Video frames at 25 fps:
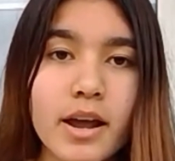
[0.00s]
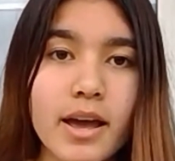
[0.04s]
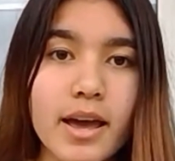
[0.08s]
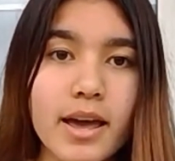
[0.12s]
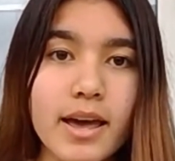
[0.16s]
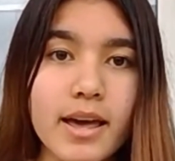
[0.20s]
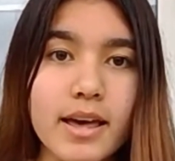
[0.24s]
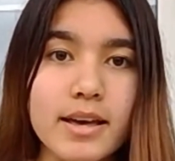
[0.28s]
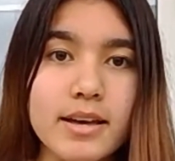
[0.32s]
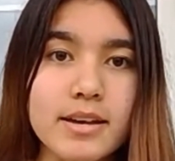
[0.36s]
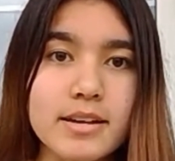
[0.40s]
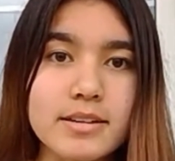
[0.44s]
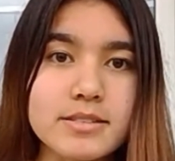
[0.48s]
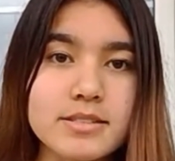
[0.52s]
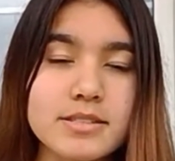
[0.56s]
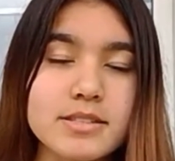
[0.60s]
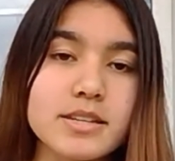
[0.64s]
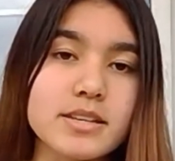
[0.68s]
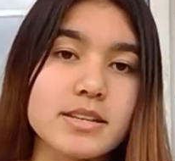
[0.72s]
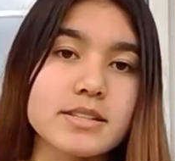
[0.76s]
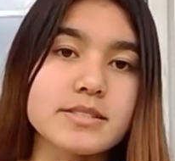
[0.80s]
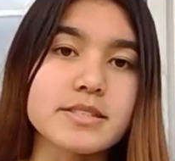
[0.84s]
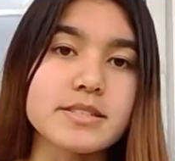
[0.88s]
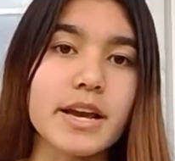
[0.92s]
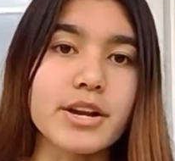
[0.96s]
and the
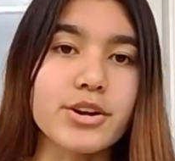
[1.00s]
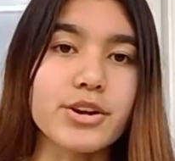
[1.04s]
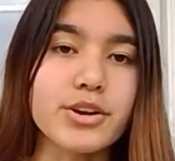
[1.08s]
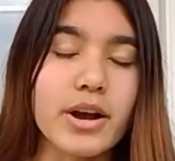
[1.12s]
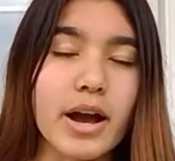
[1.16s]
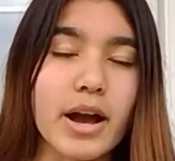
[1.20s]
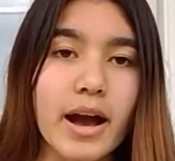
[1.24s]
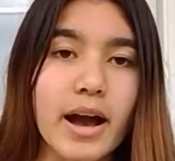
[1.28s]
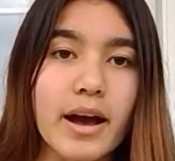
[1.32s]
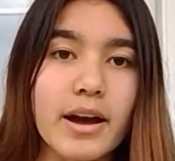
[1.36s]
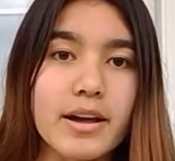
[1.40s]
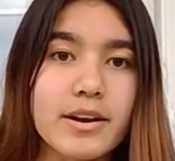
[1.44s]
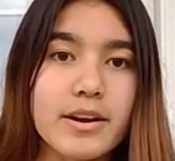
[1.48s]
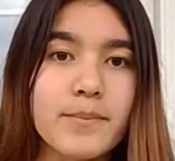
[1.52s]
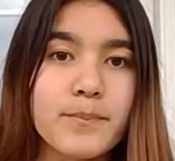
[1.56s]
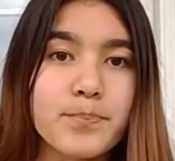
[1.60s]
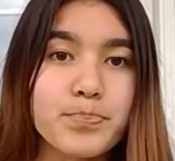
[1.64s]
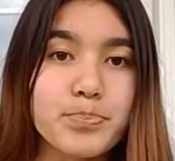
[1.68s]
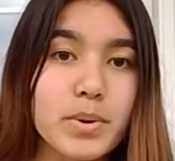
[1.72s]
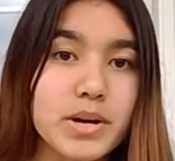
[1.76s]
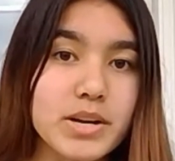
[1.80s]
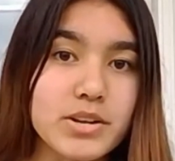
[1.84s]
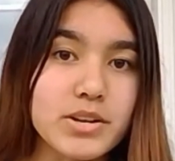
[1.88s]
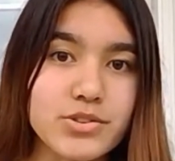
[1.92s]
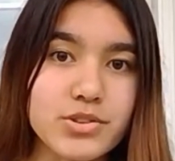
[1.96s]
container had
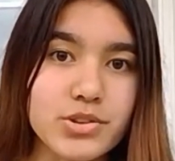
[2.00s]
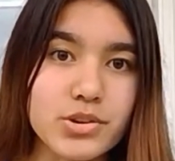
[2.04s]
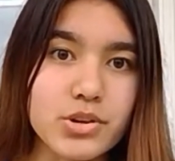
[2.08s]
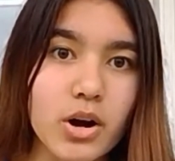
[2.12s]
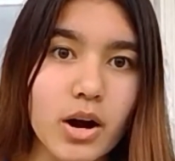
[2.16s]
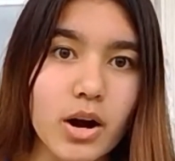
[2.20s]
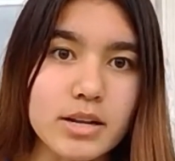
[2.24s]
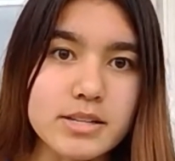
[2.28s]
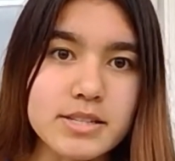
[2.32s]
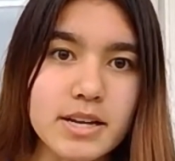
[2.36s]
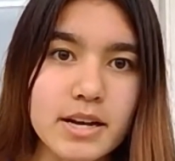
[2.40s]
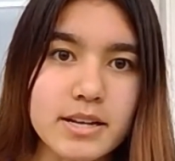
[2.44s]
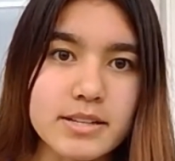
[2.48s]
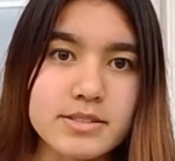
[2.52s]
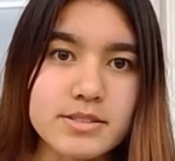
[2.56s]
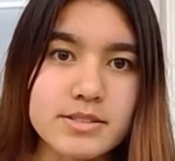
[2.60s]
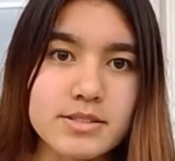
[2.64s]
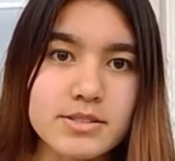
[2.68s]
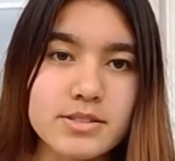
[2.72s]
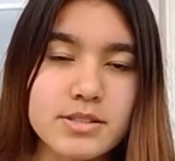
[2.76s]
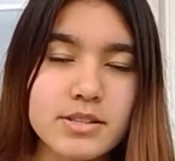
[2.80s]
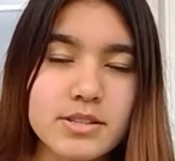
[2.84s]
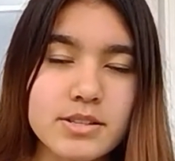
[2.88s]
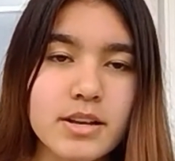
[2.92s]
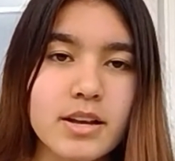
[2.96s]
mud as the contents.